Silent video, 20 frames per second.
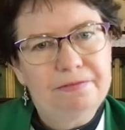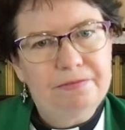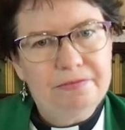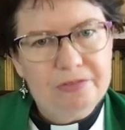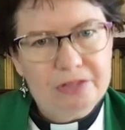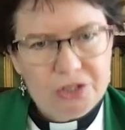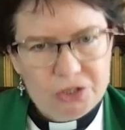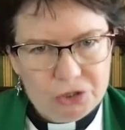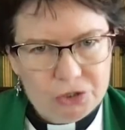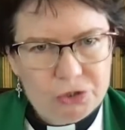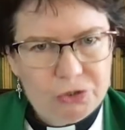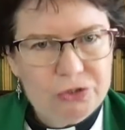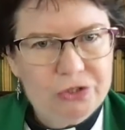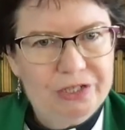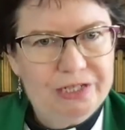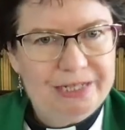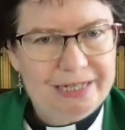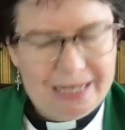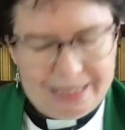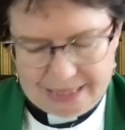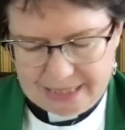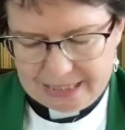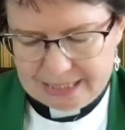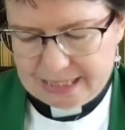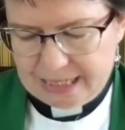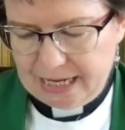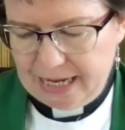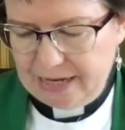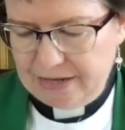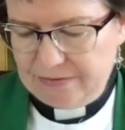the children, and the
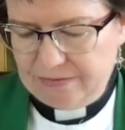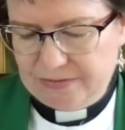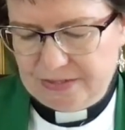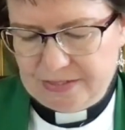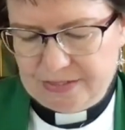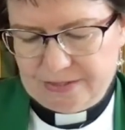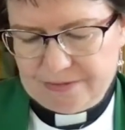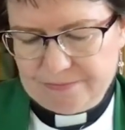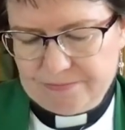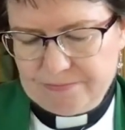slaves,